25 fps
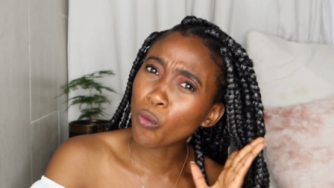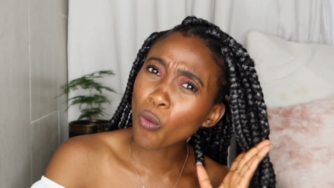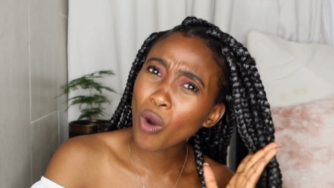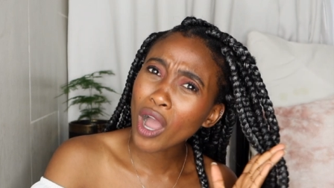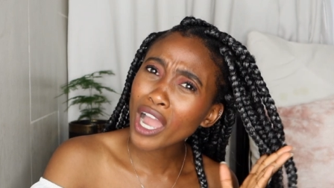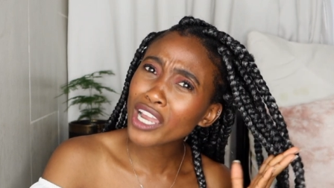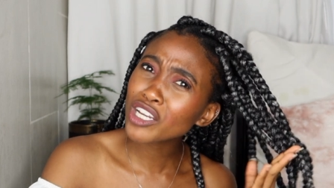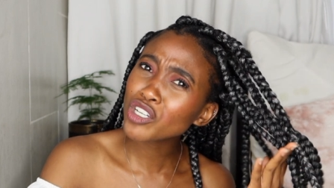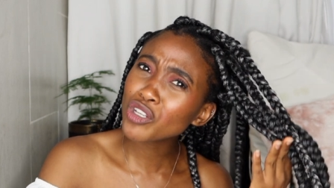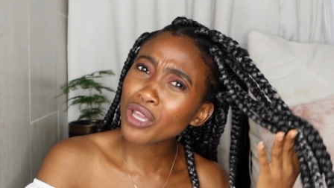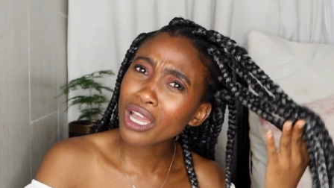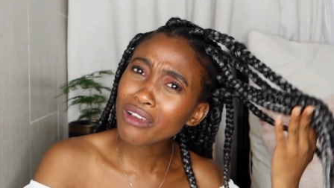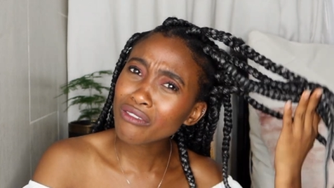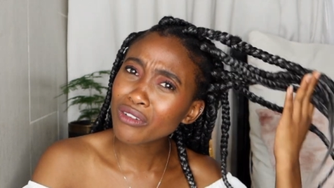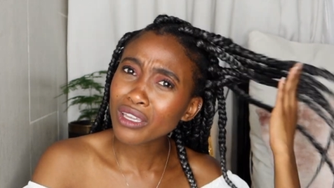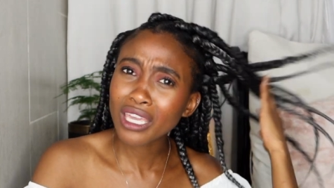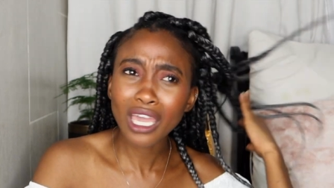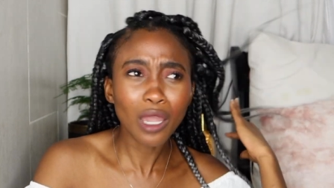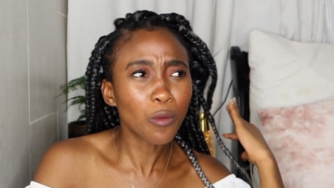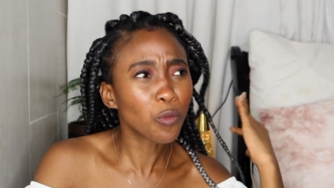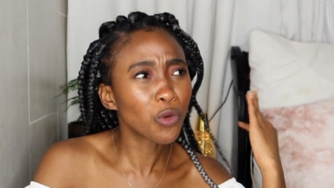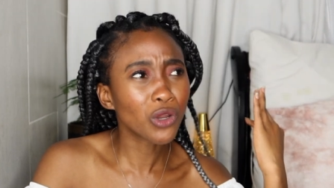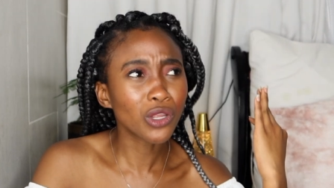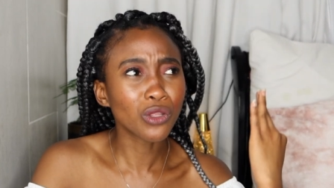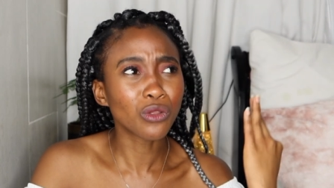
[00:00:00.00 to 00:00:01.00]
Why do you have a
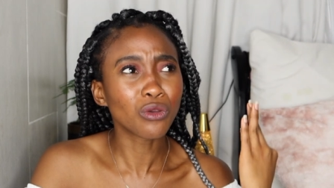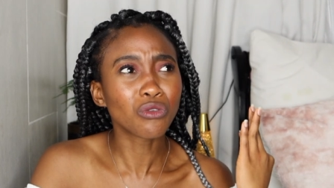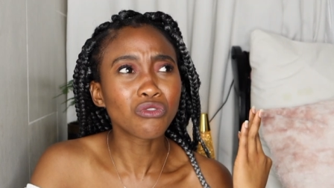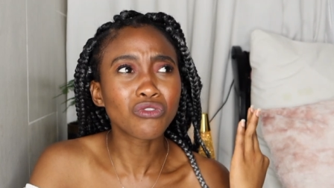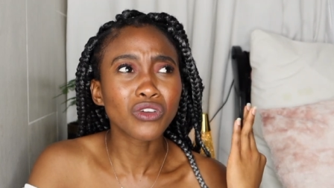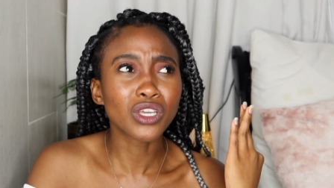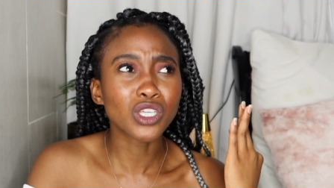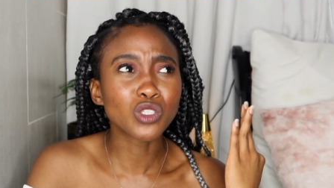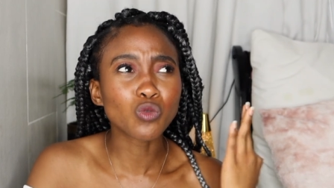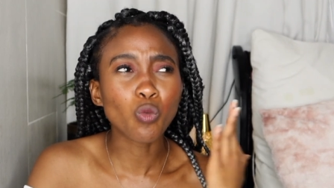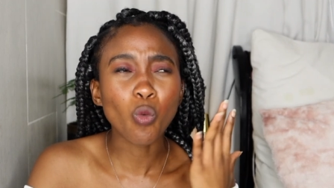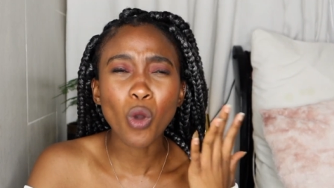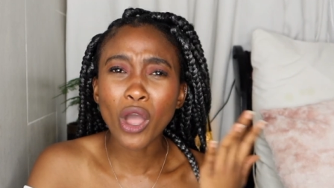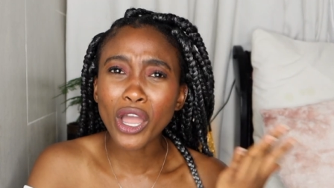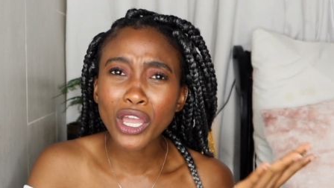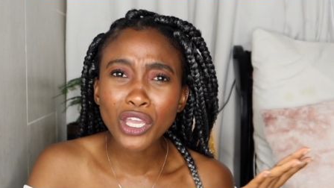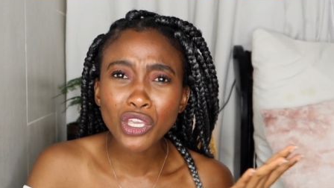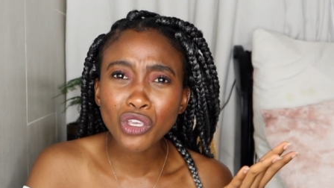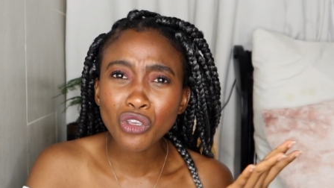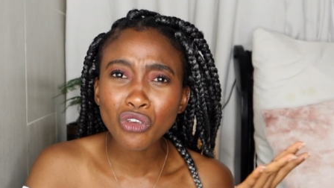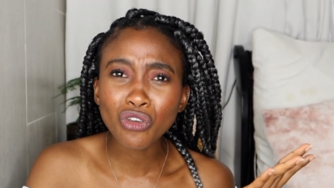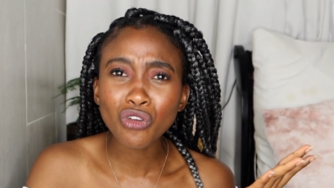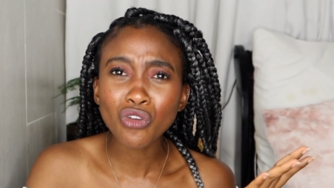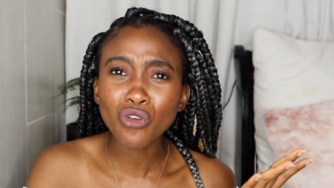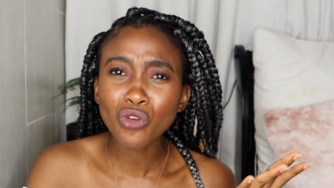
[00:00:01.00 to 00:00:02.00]
camera in your face? Why
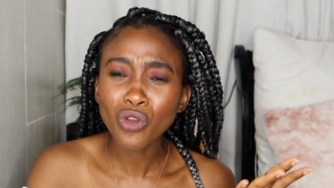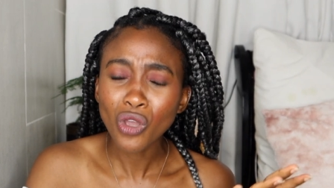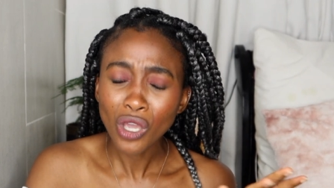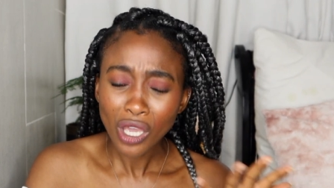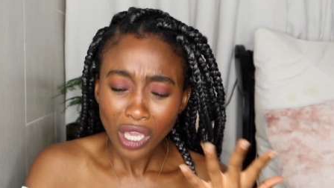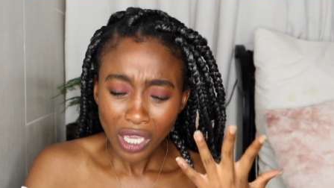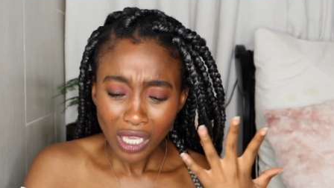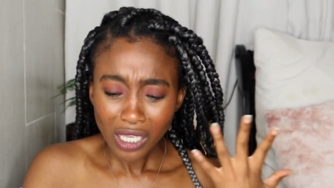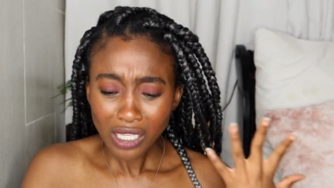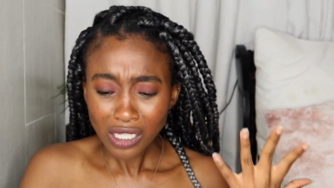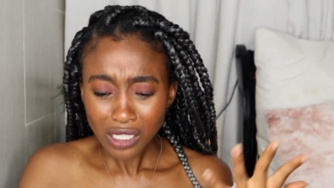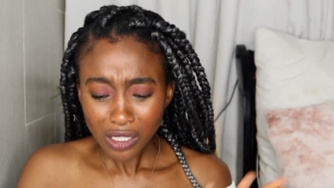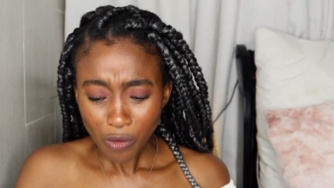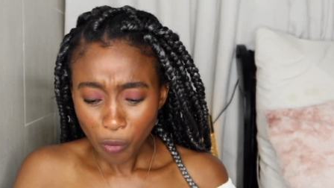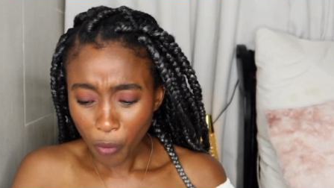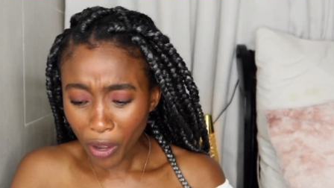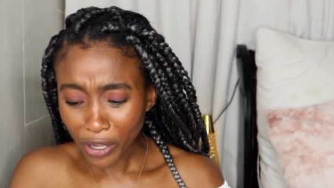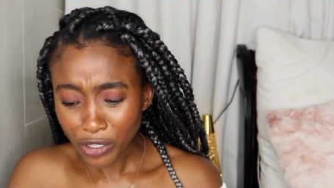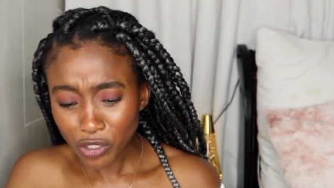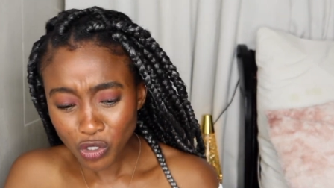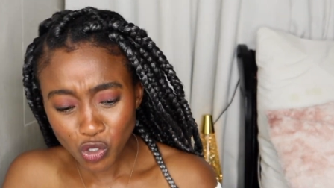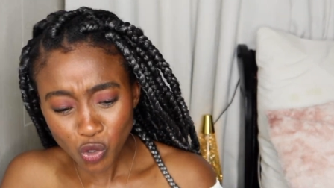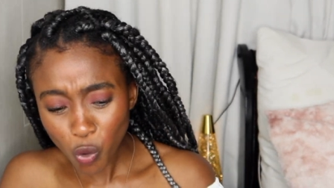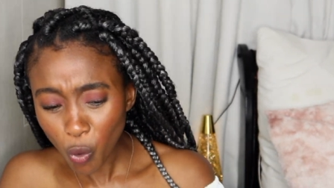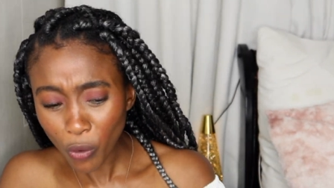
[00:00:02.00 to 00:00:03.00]
are
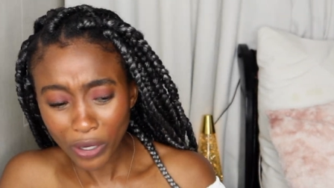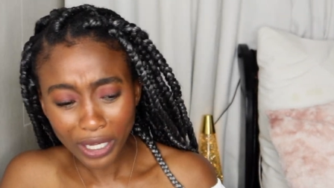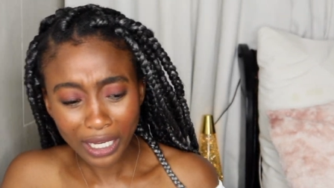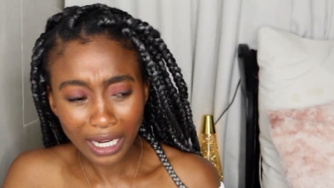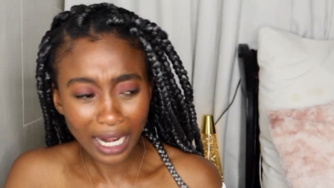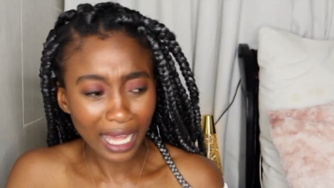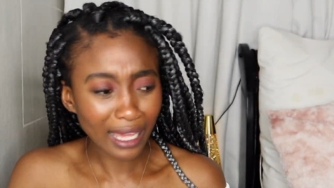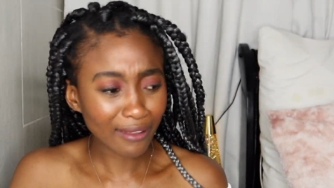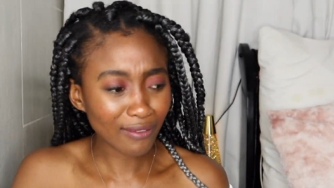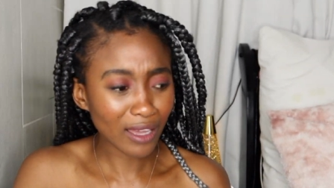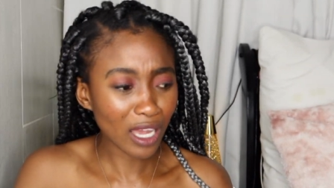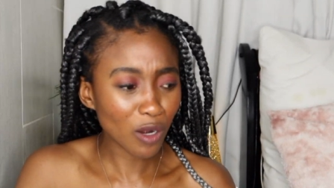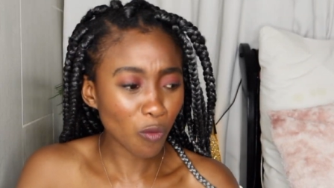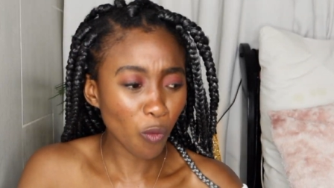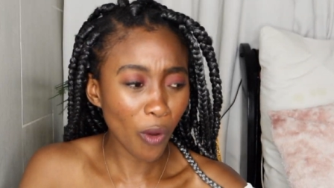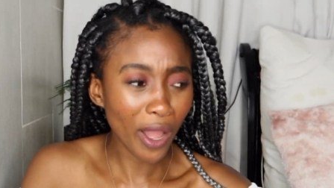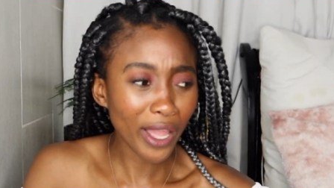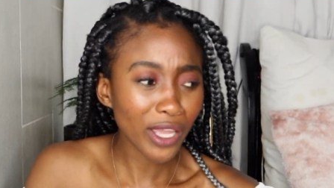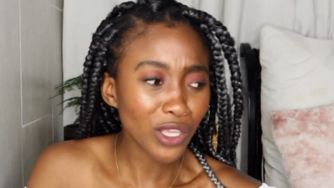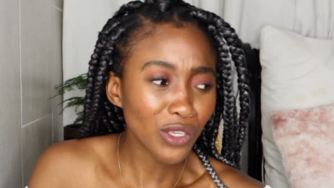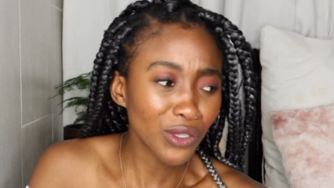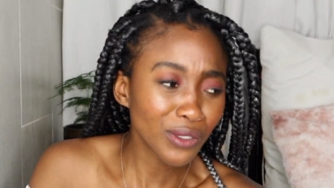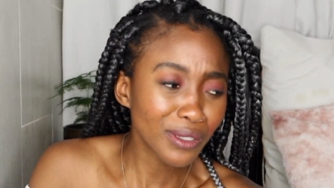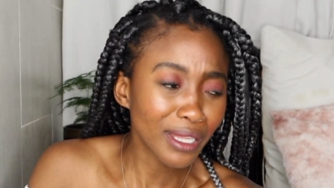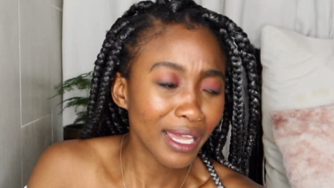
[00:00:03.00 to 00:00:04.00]
you talking like that? Why
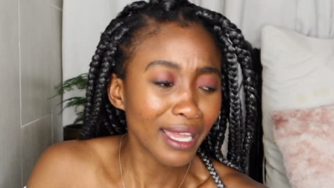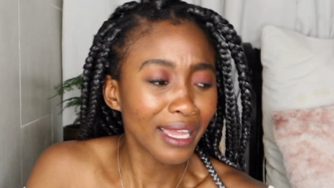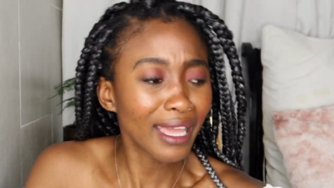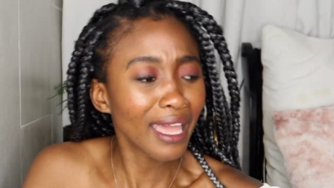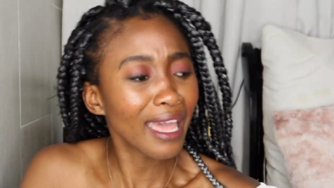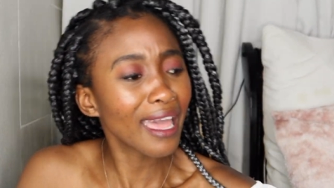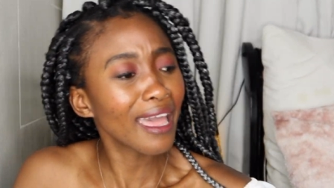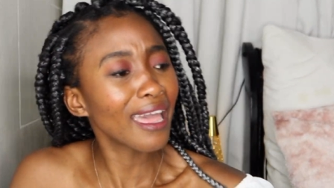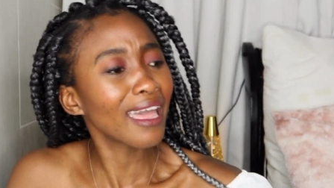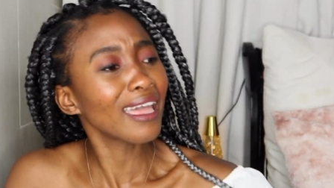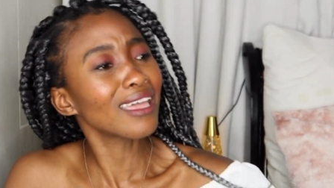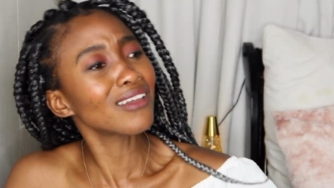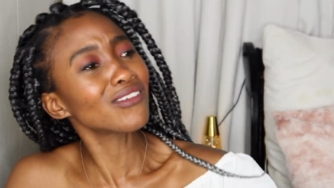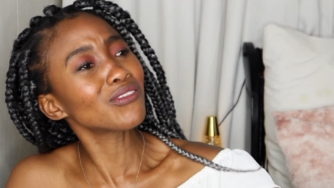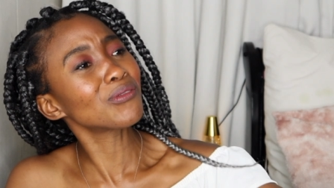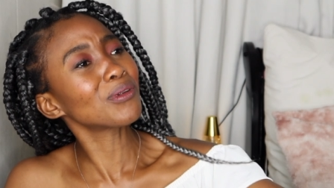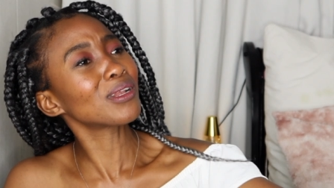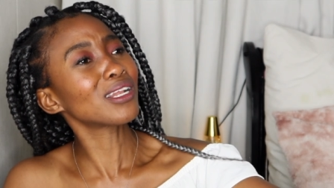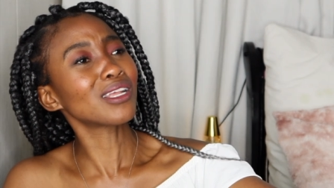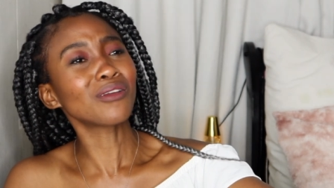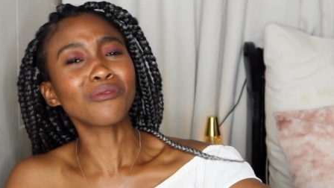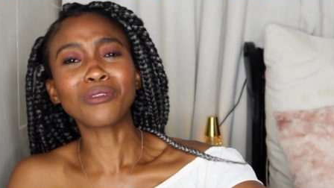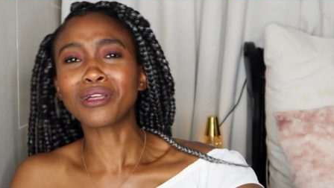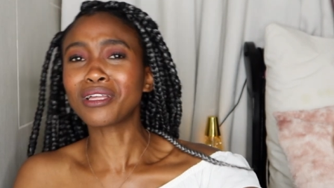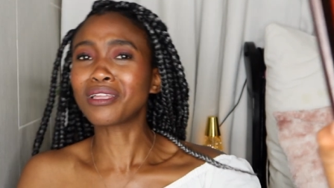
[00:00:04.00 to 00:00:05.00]
are you like, hey, I'm
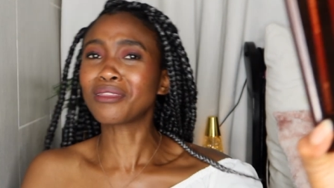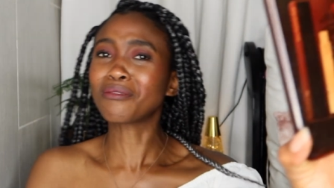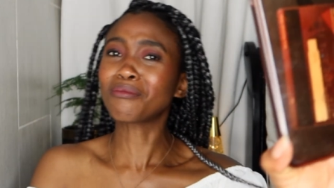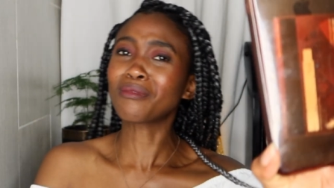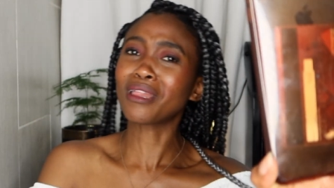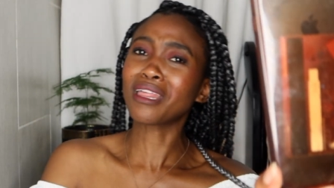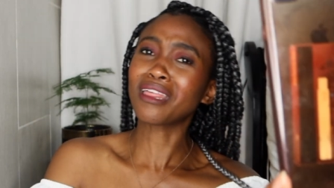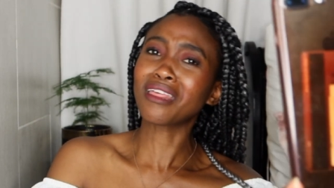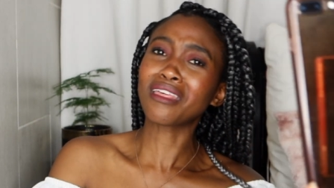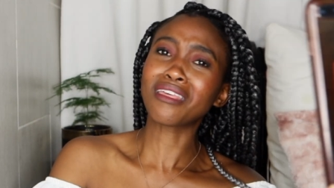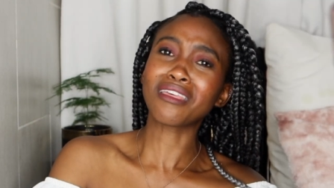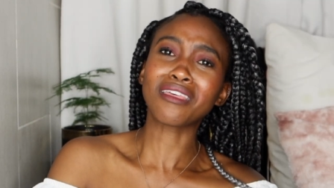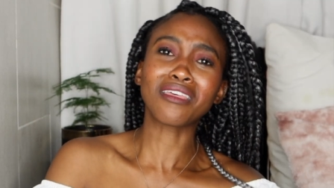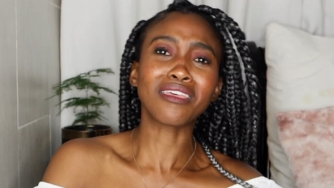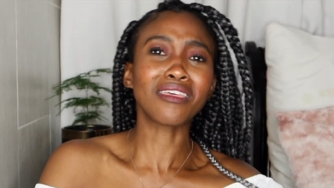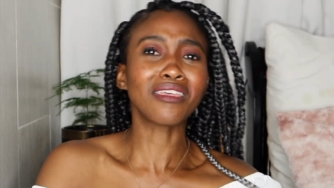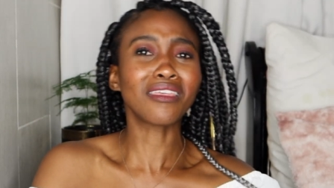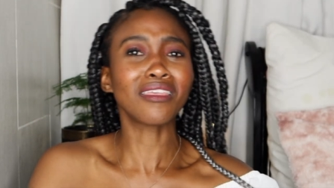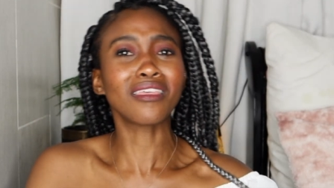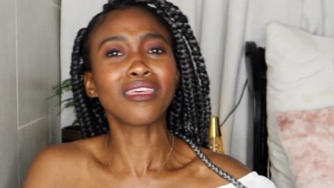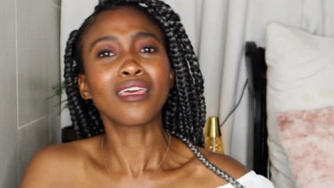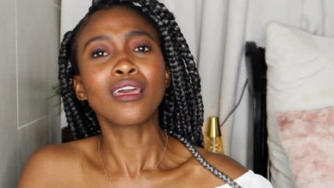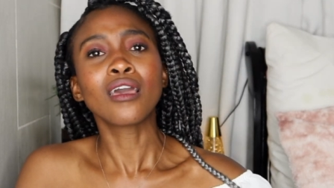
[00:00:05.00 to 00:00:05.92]
running my career?